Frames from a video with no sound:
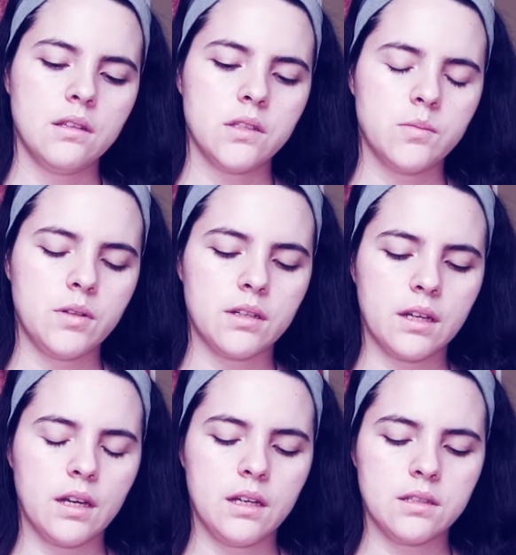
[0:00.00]
Spirit
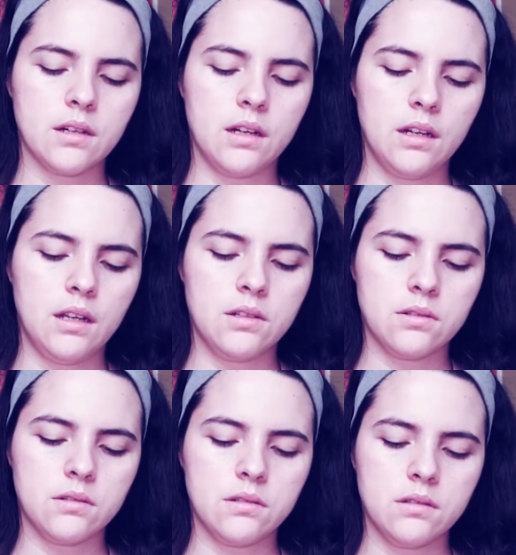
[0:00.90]
guides, guardian
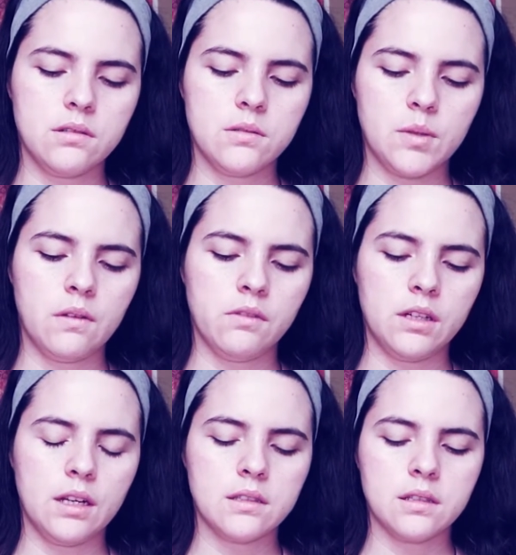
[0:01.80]
angels, benevolent
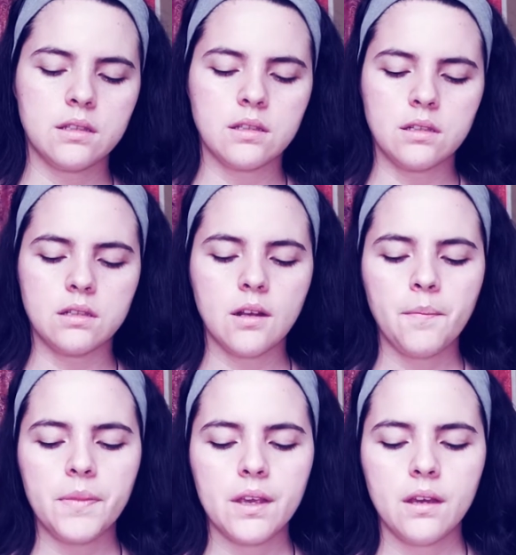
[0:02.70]
ancestors.
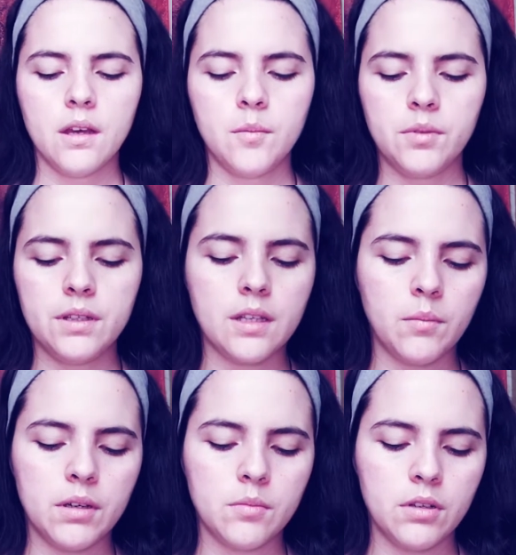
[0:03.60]
Please help
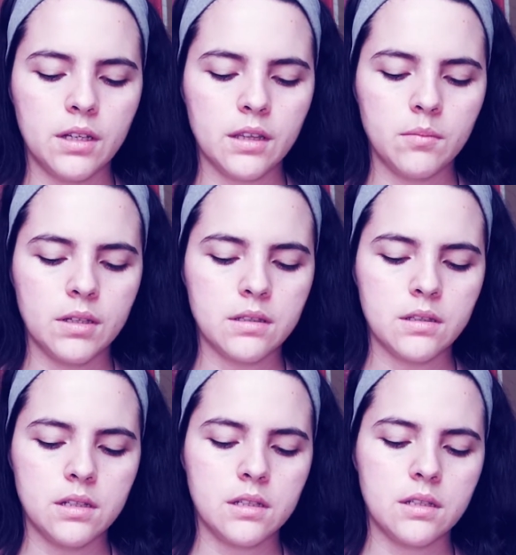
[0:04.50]
me communicate the
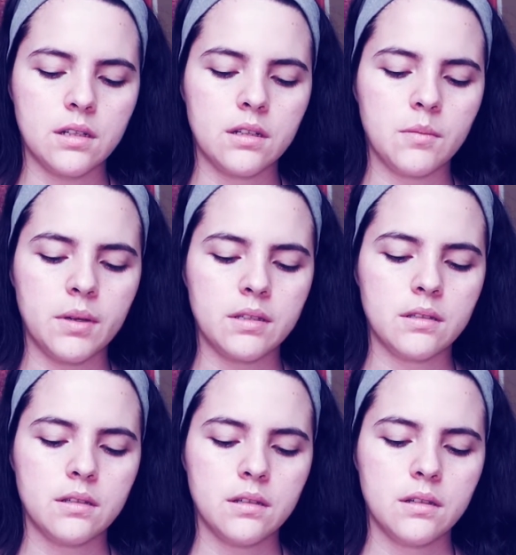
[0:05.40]
messages that are in the
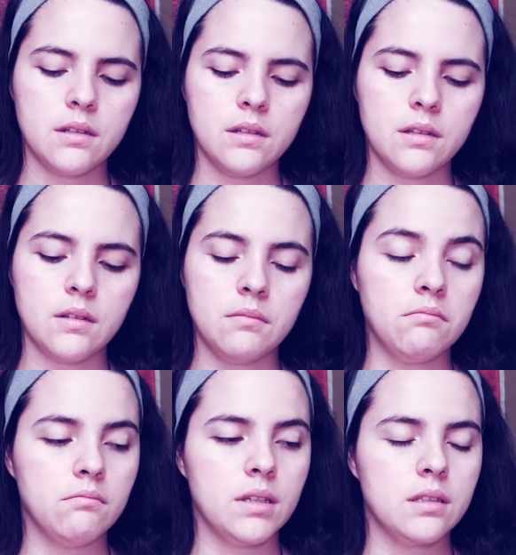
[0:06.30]
best
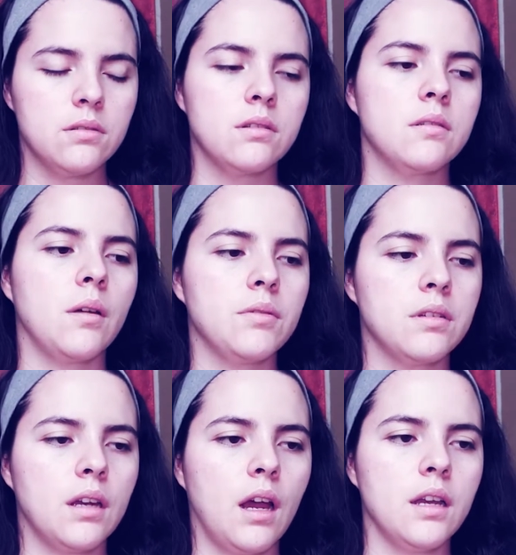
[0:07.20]
interest. I want
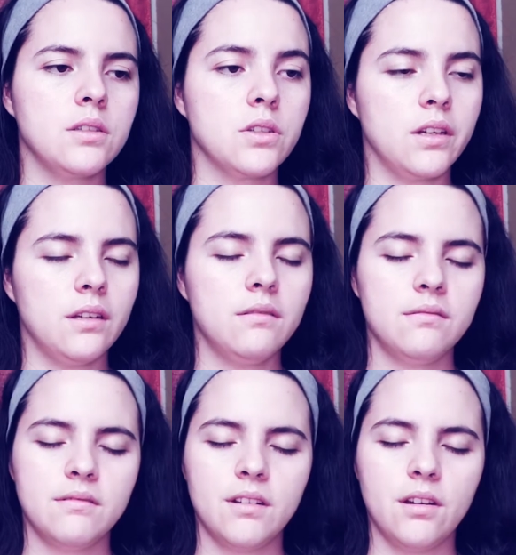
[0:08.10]
to say highest good
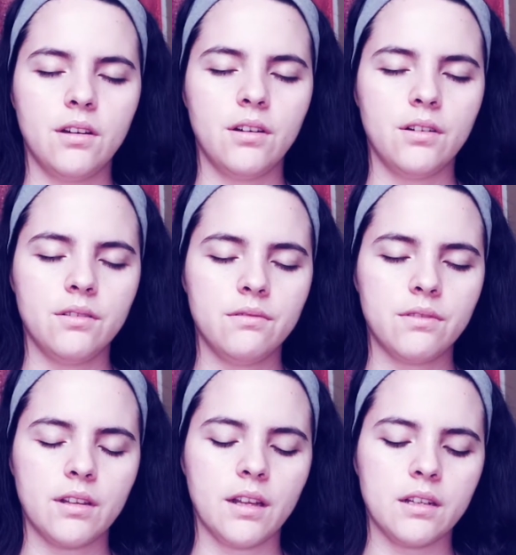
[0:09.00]
of
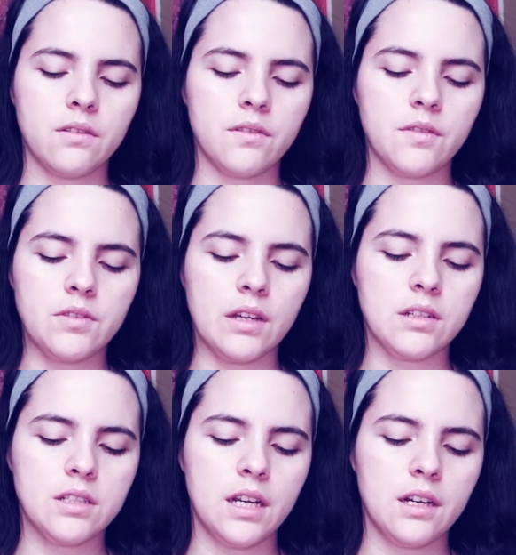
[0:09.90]
the collective of
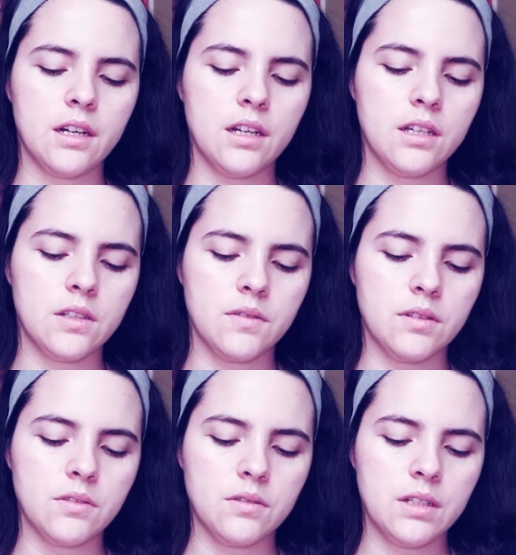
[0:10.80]
Sagittarius for
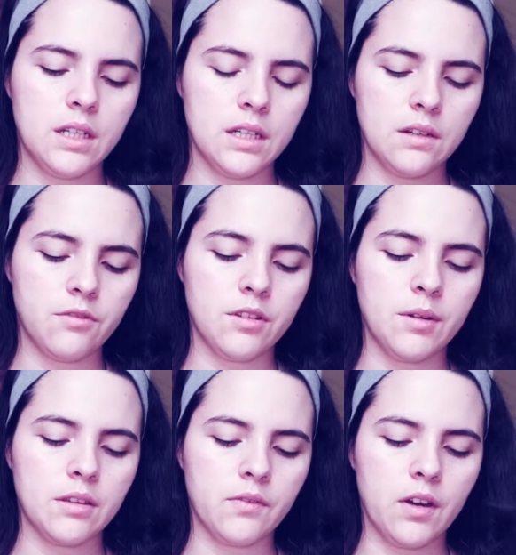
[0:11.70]
those who need it for the
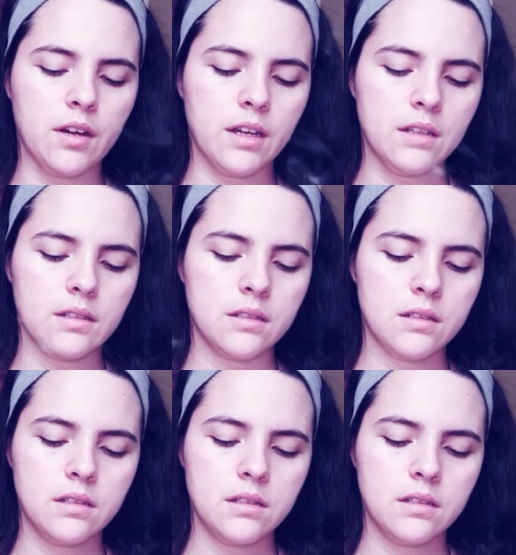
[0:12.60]
month of August.